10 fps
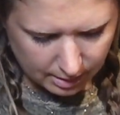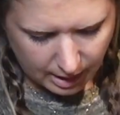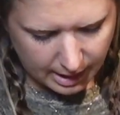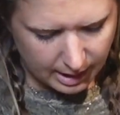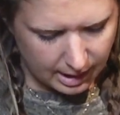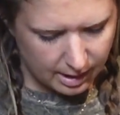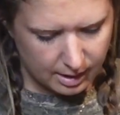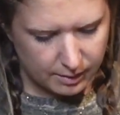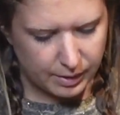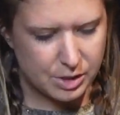I
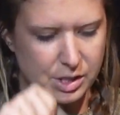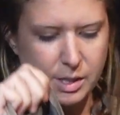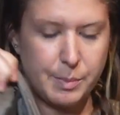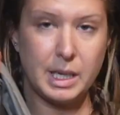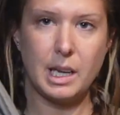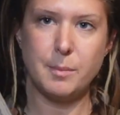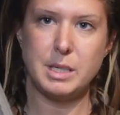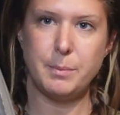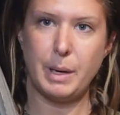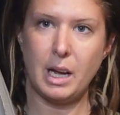have, it's just a big
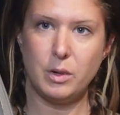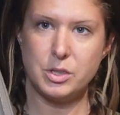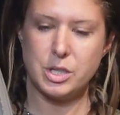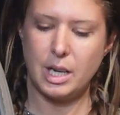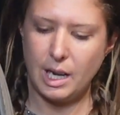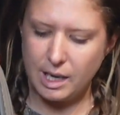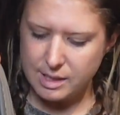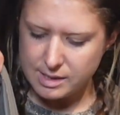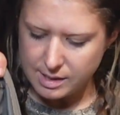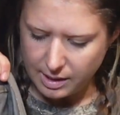empty pouch. It
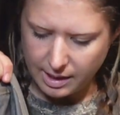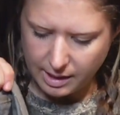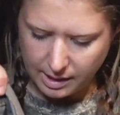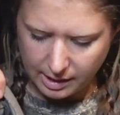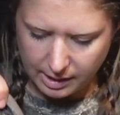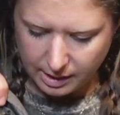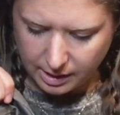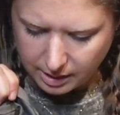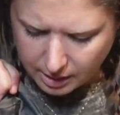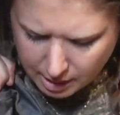has a
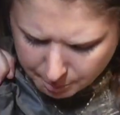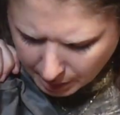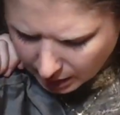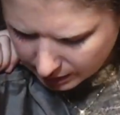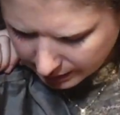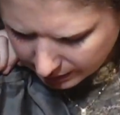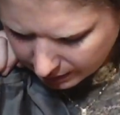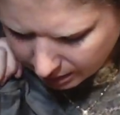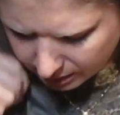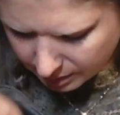pocket
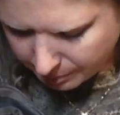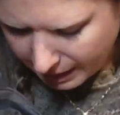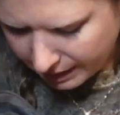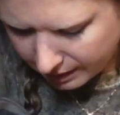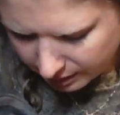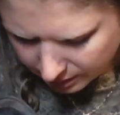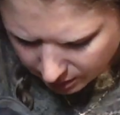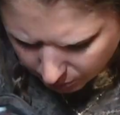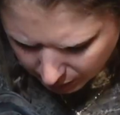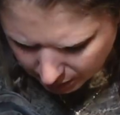here on the back,
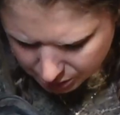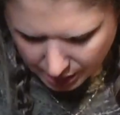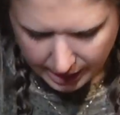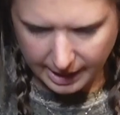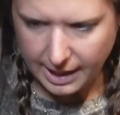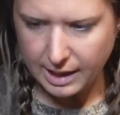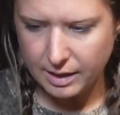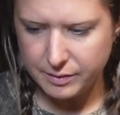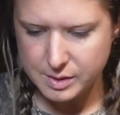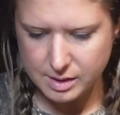which I
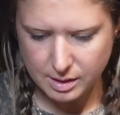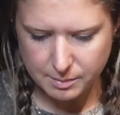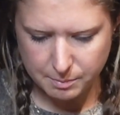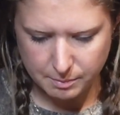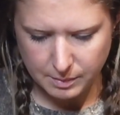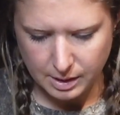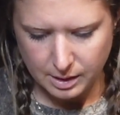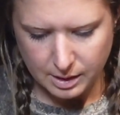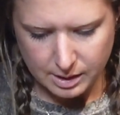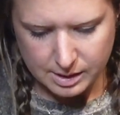have some
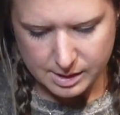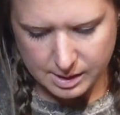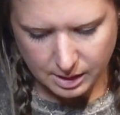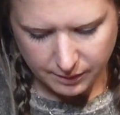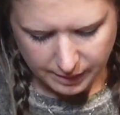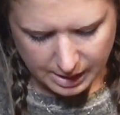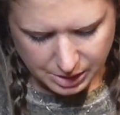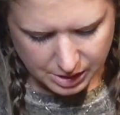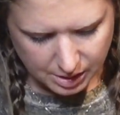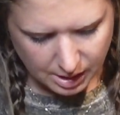stuff that
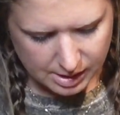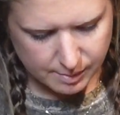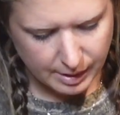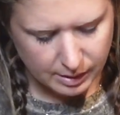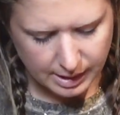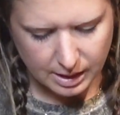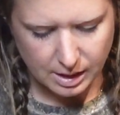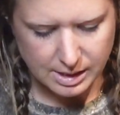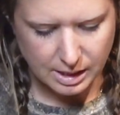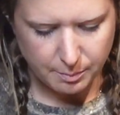just talks about like
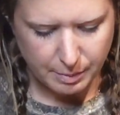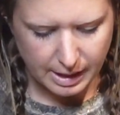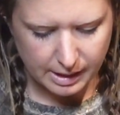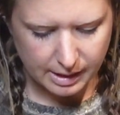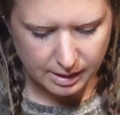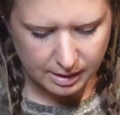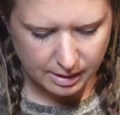hunting bear.